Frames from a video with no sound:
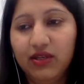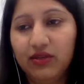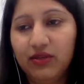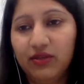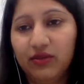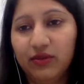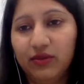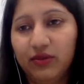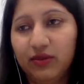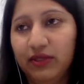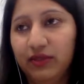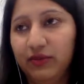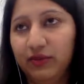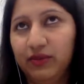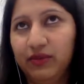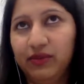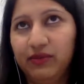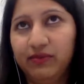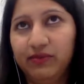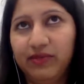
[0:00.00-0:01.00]
So it
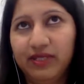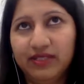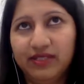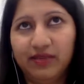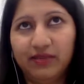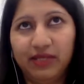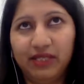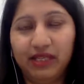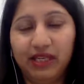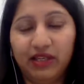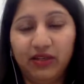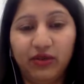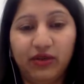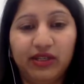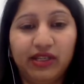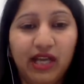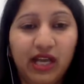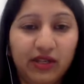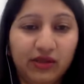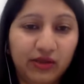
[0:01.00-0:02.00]
would be something like your
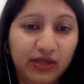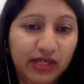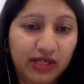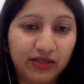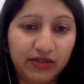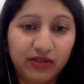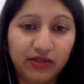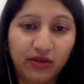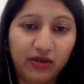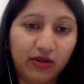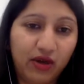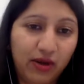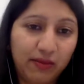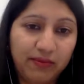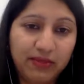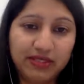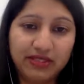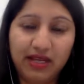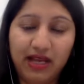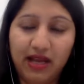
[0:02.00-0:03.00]
calculator or
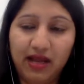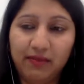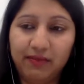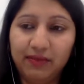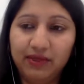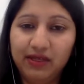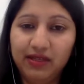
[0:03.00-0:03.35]
compass app,